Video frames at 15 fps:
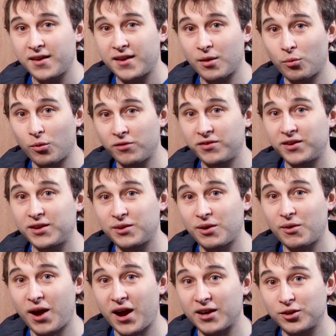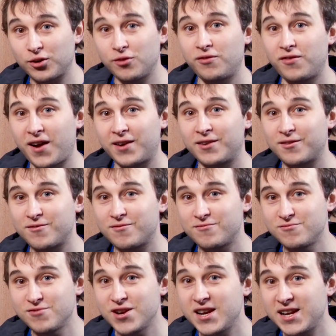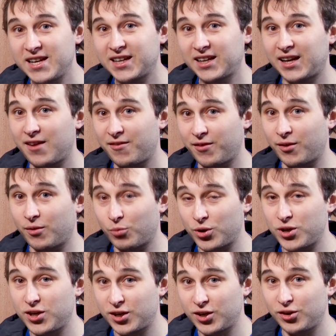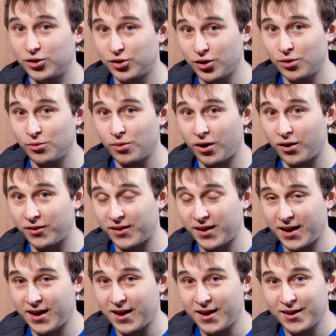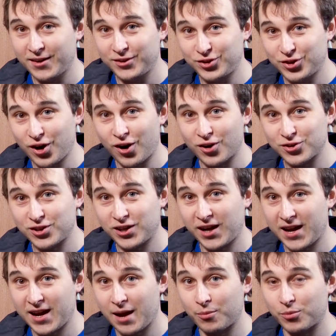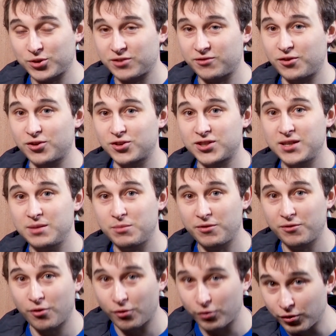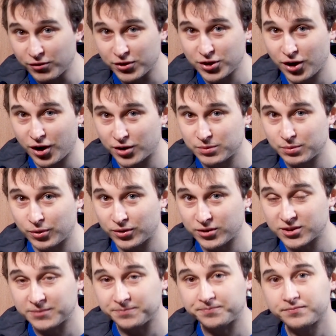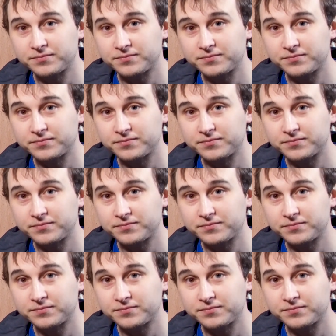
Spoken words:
Now, one thing I do find really clever what you can do on their charge delay app, which I've not seen before in other charge points,